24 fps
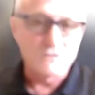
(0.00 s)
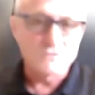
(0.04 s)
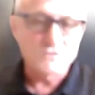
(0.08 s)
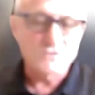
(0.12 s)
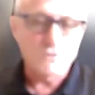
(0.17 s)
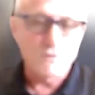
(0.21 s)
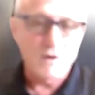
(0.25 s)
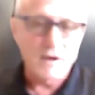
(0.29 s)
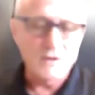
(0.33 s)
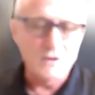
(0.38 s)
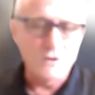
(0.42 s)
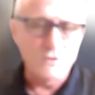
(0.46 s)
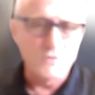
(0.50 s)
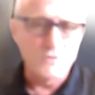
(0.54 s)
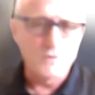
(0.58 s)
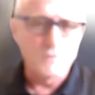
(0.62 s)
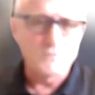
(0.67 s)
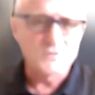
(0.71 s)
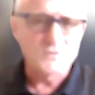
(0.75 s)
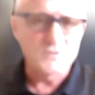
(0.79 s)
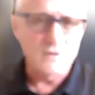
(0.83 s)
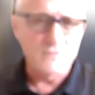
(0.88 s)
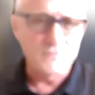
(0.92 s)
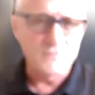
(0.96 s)
so I know the
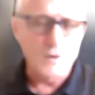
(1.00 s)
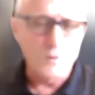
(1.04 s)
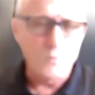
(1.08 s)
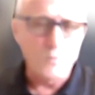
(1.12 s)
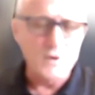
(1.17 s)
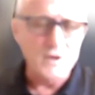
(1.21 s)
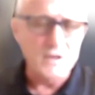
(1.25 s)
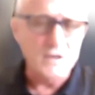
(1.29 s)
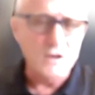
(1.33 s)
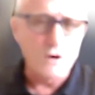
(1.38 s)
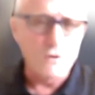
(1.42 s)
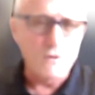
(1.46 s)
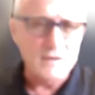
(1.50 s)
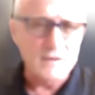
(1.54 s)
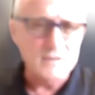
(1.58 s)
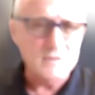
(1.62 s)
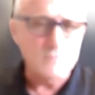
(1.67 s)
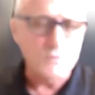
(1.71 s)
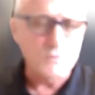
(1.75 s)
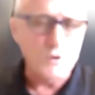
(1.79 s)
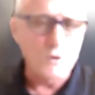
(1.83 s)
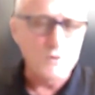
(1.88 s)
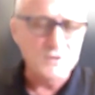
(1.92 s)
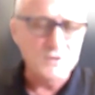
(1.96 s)
stuff that we ends
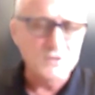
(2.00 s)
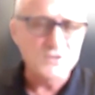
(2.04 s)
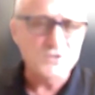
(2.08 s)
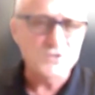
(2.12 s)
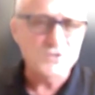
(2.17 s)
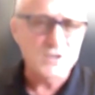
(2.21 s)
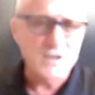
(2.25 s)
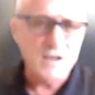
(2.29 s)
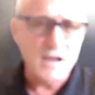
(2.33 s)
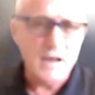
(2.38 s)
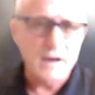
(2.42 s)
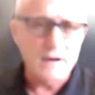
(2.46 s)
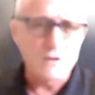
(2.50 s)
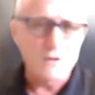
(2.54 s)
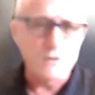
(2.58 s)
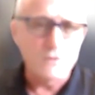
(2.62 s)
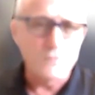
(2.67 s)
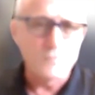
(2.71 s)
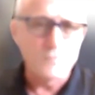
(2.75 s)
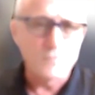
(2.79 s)
up going to Chicago.